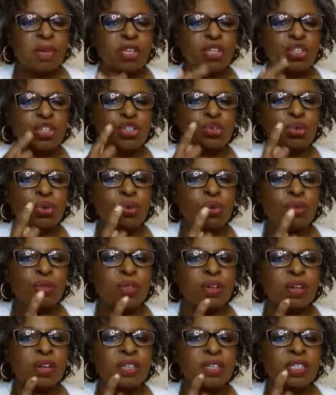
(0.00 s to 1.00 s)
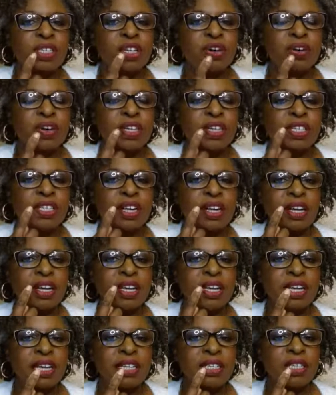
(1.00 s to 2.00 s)
Make sure the tongue is
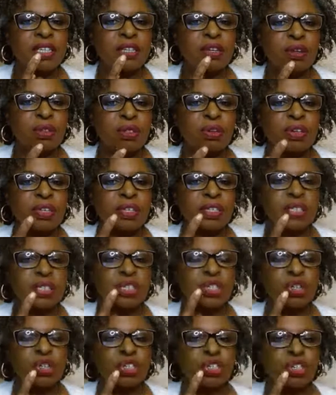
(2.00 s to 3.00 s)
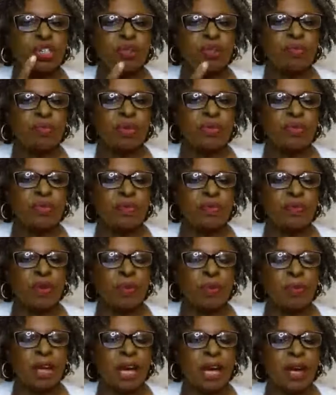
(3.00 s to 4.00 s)
not hitting on the stuck to the roof of your
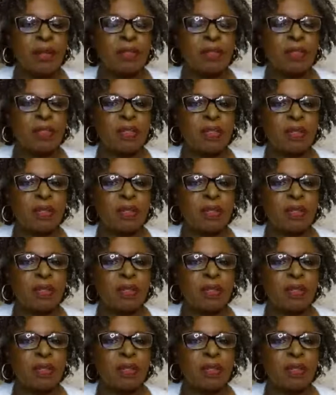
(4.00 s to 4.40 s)
mouth.